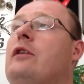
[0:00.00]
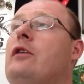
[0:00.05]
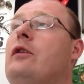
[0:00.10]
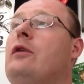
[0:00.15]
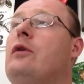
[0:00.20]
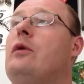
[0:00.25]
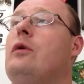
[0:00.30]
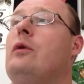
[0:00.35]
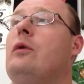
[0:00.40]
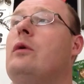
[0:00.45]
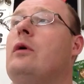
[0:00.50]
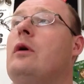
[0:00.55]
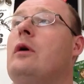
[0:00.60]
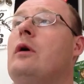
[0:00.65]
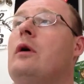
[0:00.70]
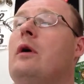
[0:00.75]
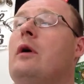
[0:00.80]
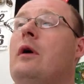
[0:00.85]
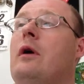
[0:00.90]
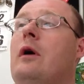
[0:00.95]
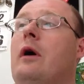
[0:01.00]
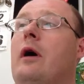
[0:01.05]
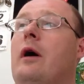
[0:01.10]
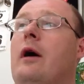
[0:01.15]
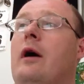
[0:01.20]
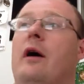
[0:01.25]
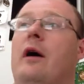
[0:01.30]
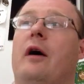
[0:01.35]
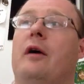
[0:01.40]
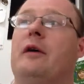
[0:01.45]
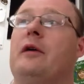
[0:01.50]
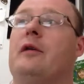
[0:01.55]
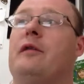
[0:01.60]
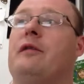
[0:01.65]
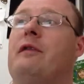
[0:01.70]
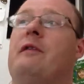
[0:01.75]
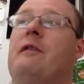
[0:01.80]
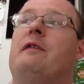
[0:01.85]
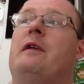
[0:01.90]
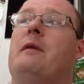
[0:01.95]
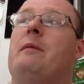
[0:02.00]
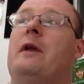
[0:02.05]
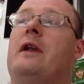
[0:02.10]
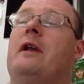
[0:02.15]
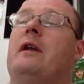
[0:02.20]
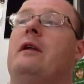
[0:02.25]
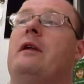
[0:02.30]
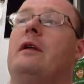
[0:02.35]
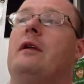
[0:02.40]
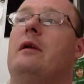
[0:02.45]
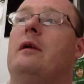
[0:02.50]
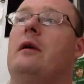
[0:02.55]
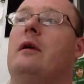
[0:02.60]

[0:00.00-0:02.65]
do under 50 minute,